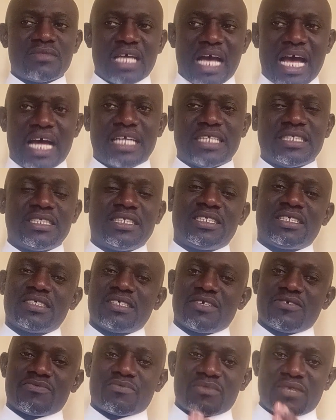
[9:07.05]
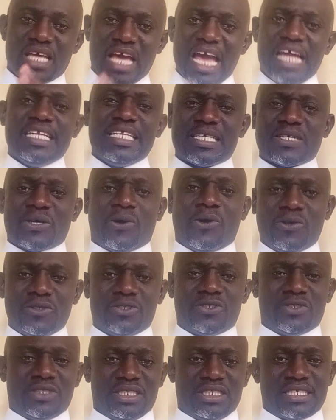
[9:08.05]
and any
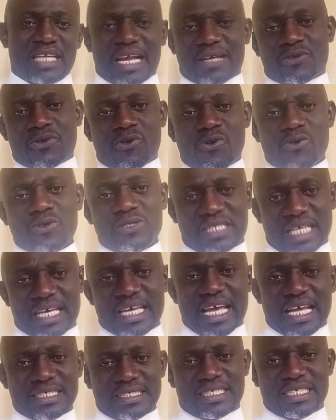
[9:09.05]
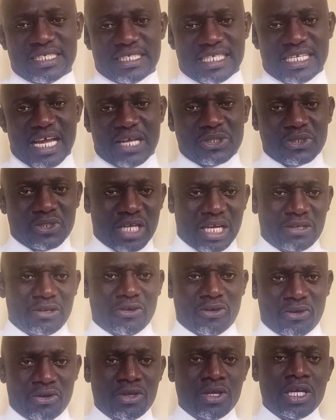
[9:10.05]
country that goes against the international
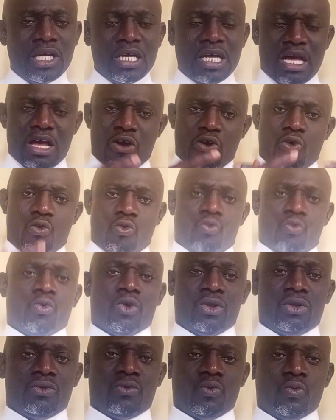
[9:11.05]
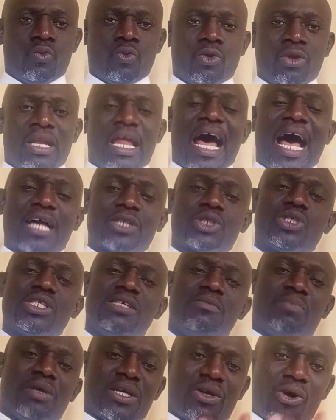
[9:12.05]
law will
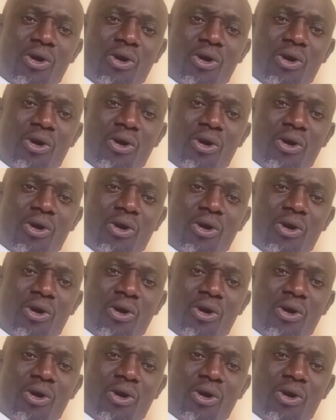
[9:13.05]
actually be